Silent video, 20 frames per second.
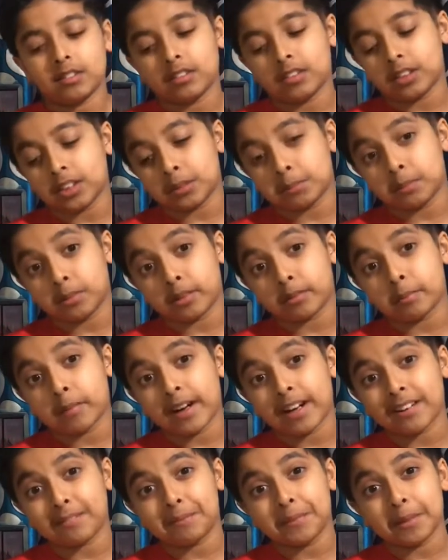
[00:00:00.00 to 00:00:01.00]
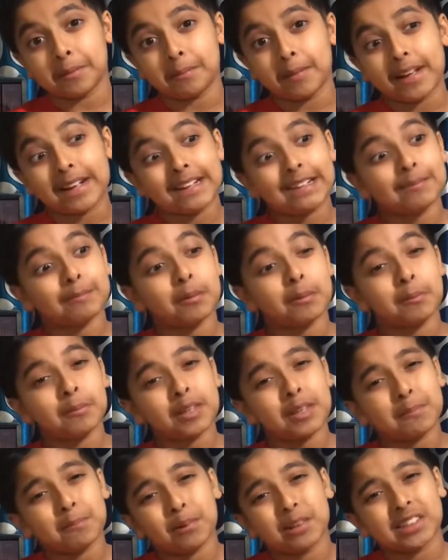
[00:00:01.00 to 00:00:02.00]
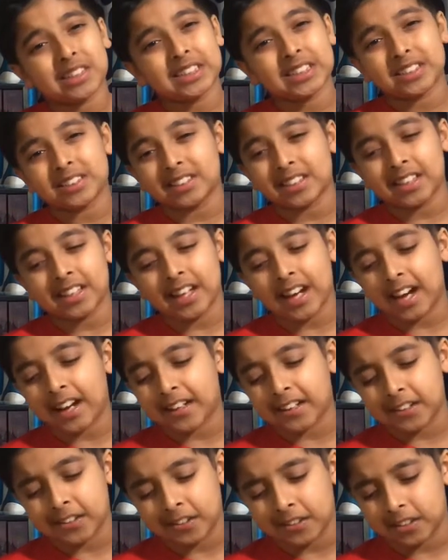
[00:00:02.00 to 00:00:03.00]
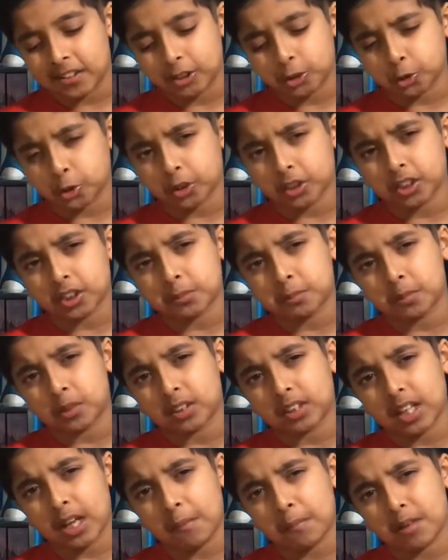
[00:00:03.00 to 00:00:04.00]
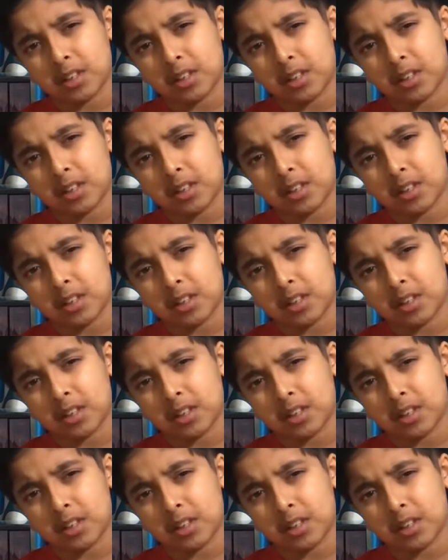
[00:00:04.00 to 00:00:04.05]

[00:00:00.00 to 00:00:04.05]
this book might have been better, but me personally, I didn't enjoy this book that